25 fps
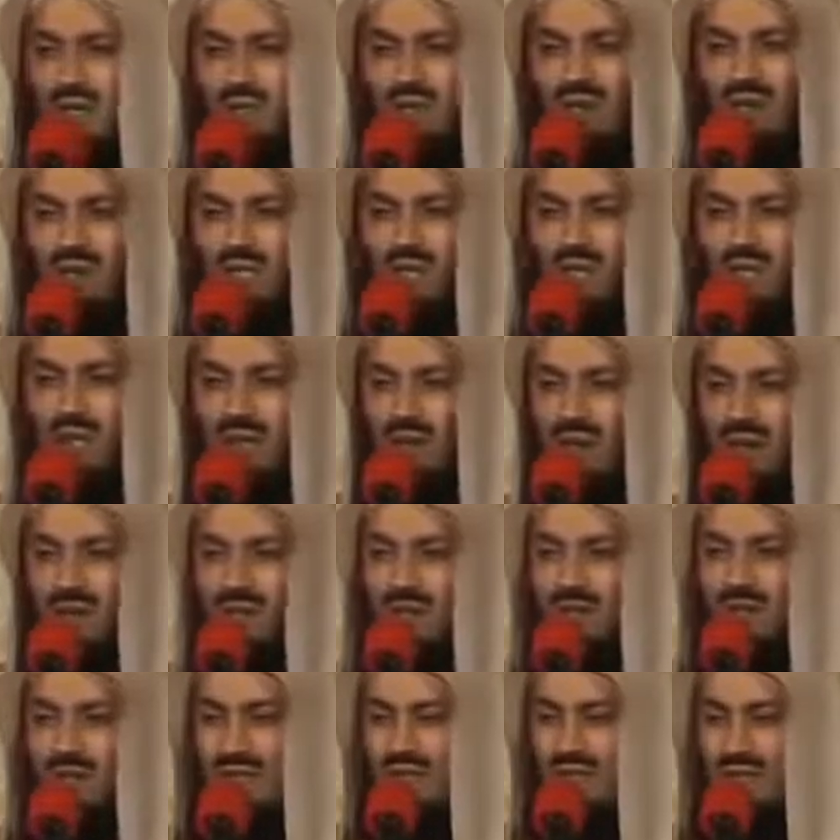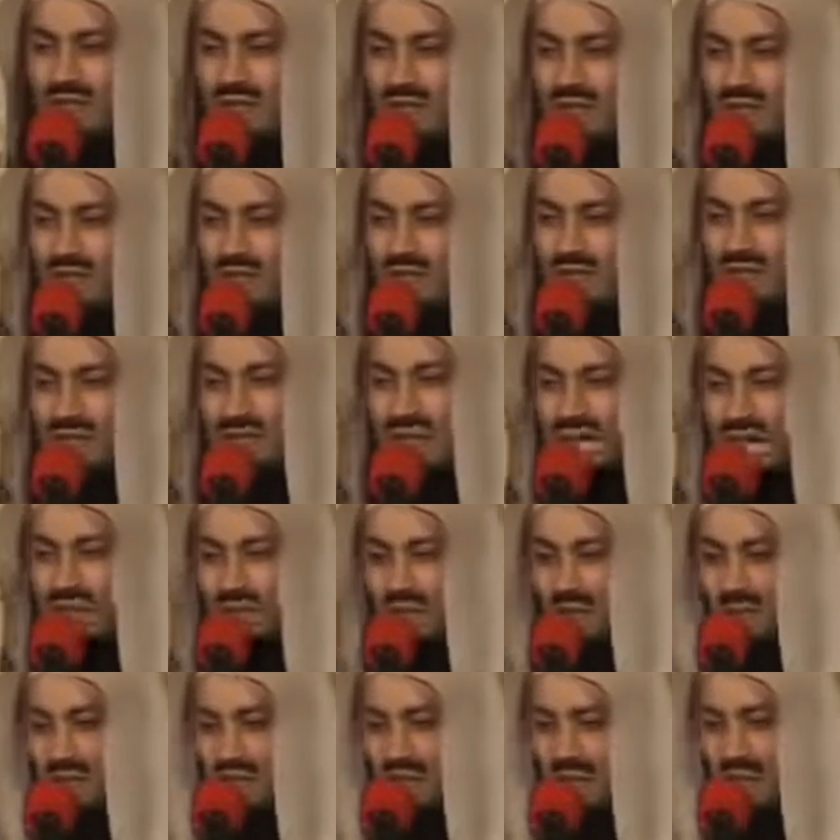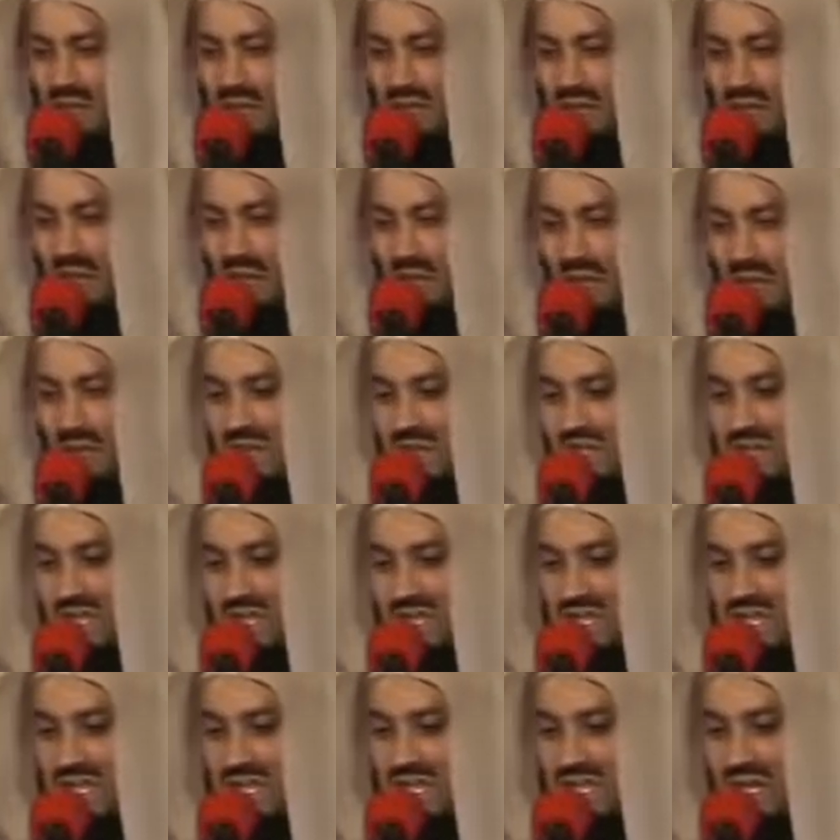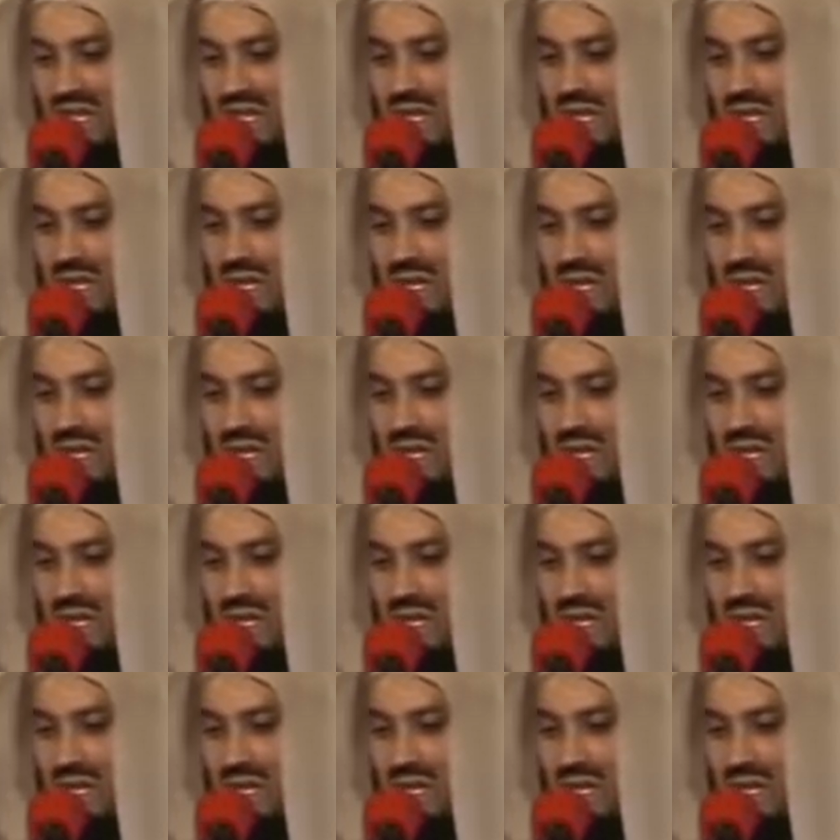Now what did she want? She came all the way to him and she says,